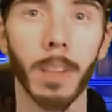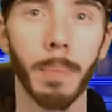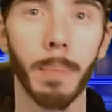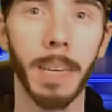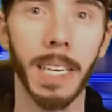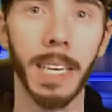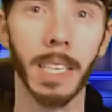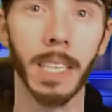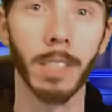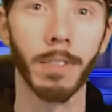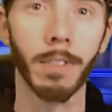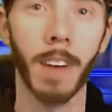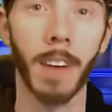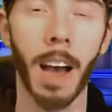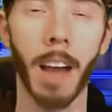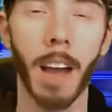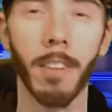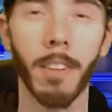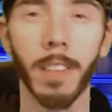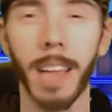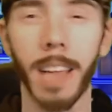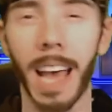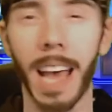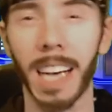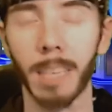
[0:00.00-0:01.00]
PS5
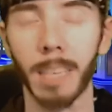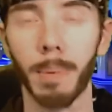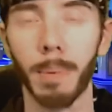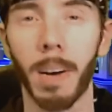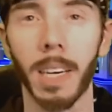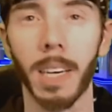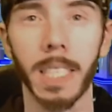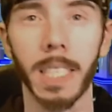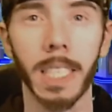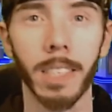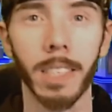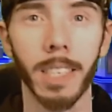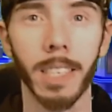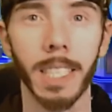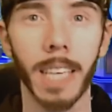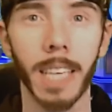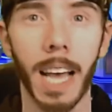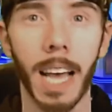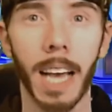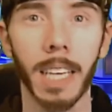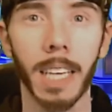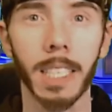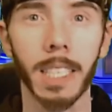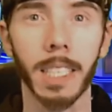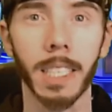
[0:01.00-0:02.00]
or the Xbox Series
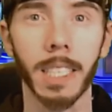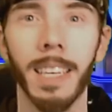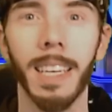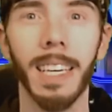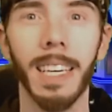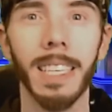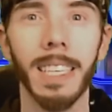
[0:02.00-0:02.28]
X